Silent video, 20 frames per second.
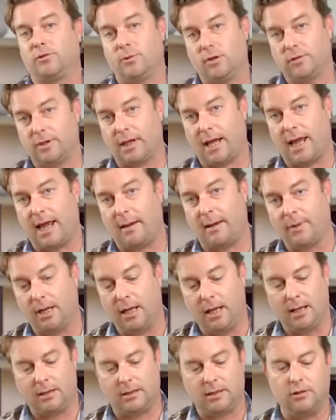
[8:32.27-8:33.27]
Music app
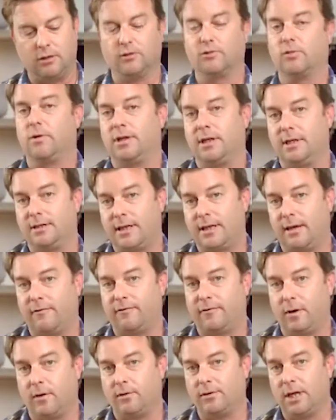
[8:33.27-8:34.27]
to use with these
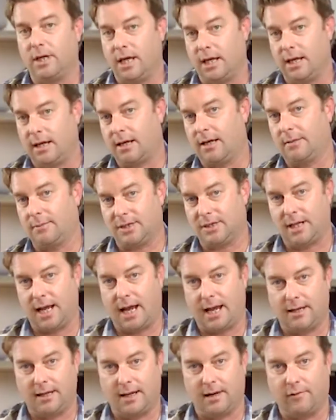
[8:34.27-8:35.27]
headphones. It comes in
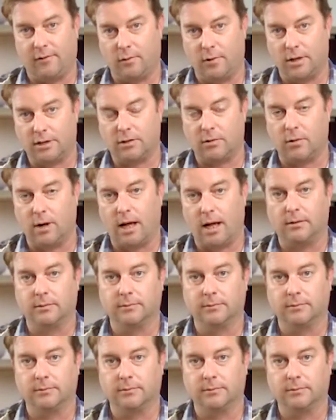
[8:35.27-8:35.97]
handy every once in a while.